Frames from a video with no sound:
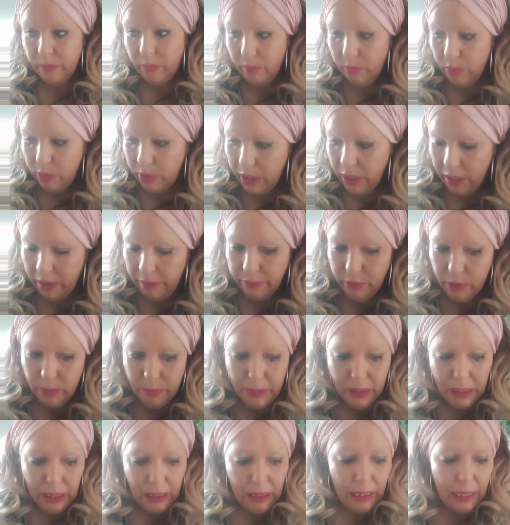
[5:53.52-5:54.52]
But yeah, I've done
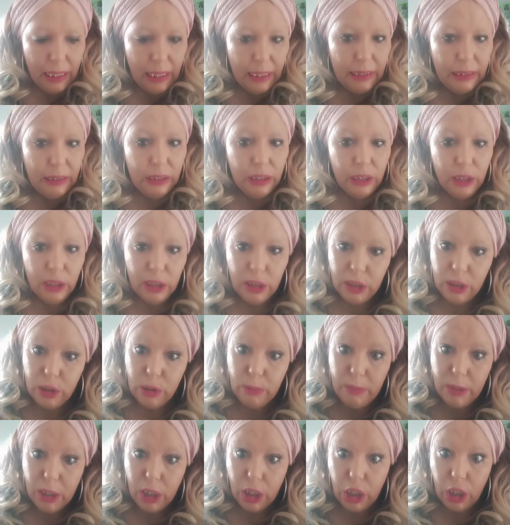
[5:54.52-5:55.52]
my cleaning.
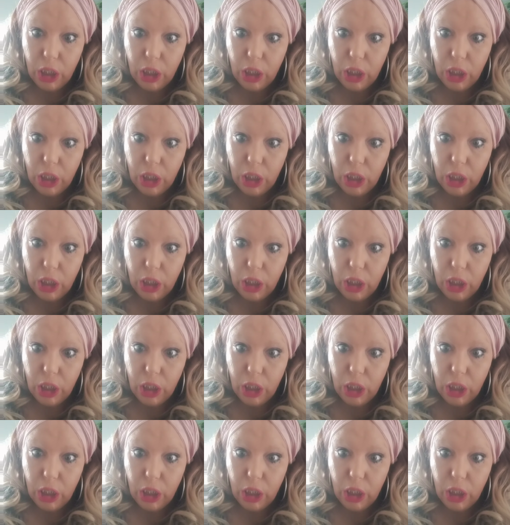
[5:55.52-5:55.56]
My